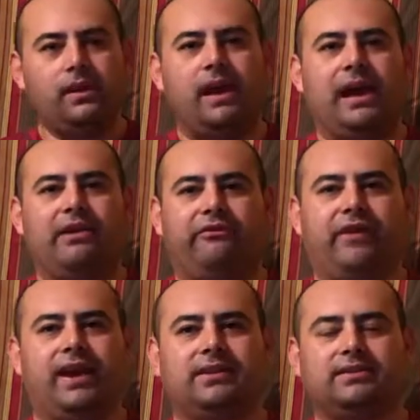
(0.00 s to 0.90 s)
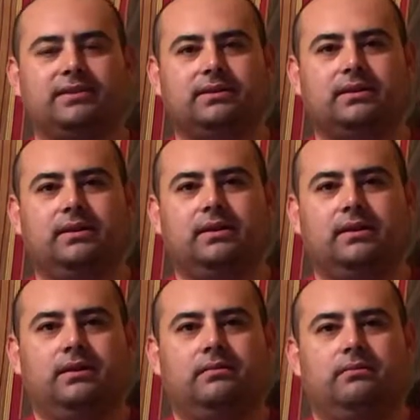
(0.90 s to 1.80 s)
I have fans,
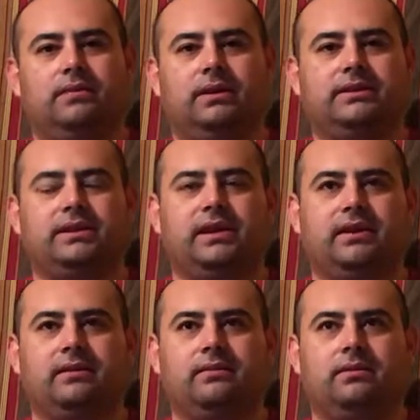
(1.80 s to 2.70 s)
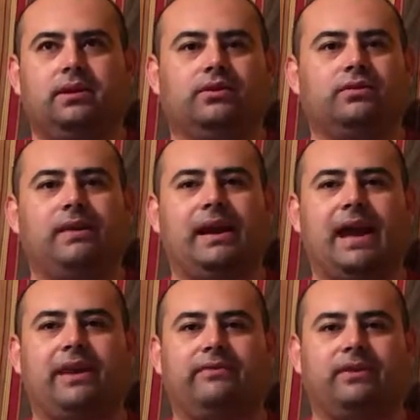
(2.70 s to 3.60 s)
let's say, all through my
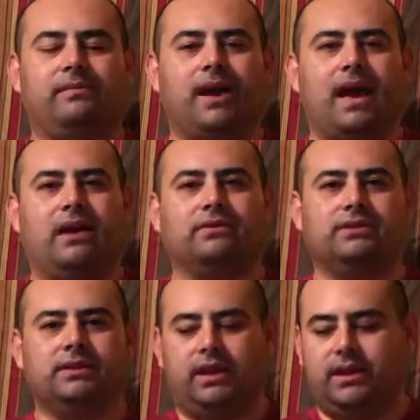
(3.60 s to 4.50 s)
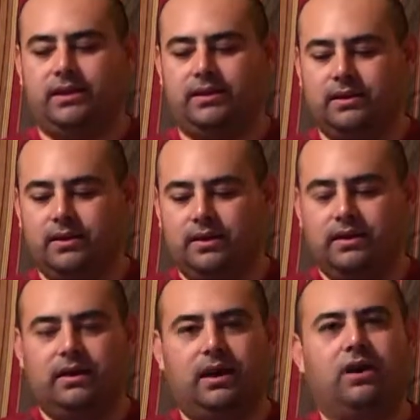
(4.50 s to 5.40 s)
life in my house, and
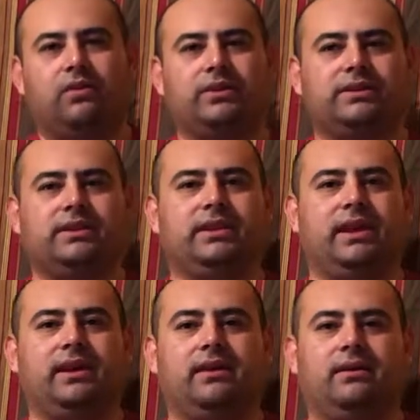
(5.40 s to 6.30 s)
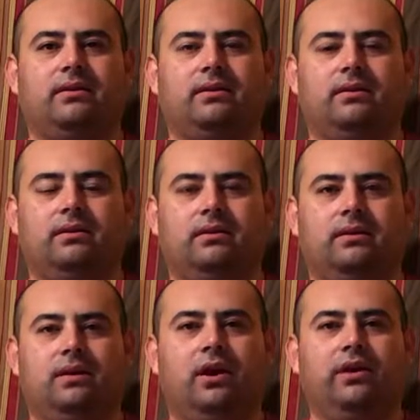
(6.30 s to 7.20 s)
I always see that
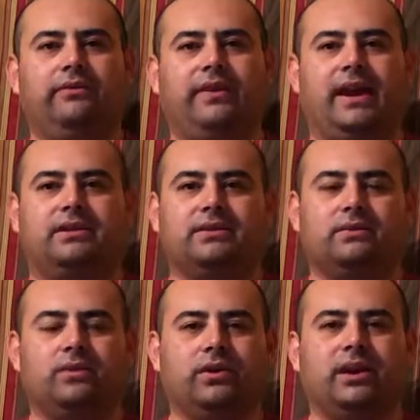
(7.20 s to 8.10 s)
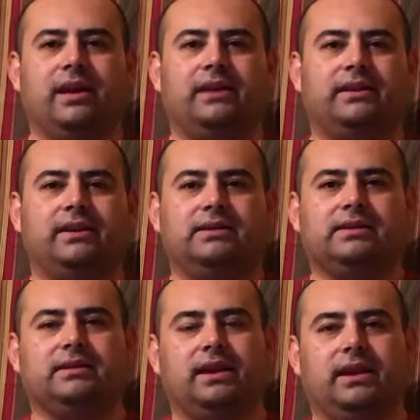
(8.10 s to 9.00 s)
all the fans will collect
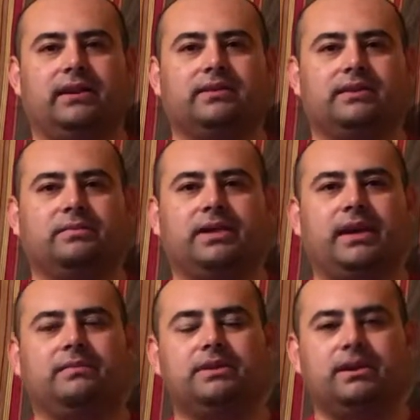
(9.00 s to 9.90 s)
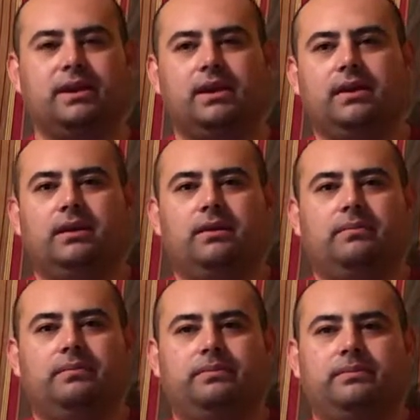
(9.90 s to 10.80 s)
dust, and sometimes
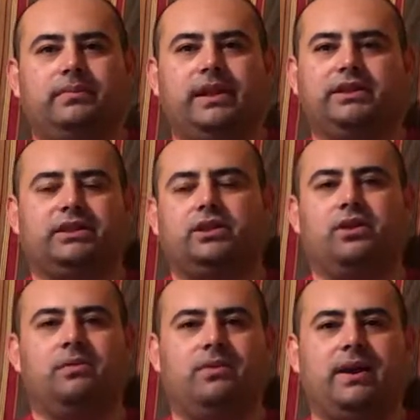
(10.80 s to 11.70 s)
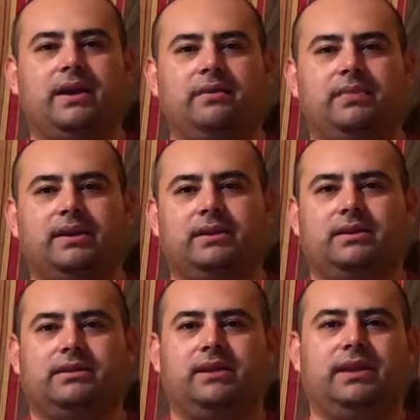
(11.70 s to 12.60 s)
they just throw them away
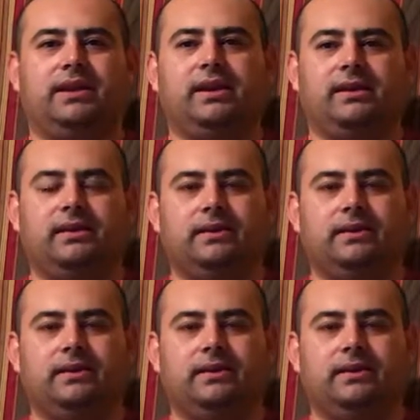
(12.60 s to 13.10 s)
because they think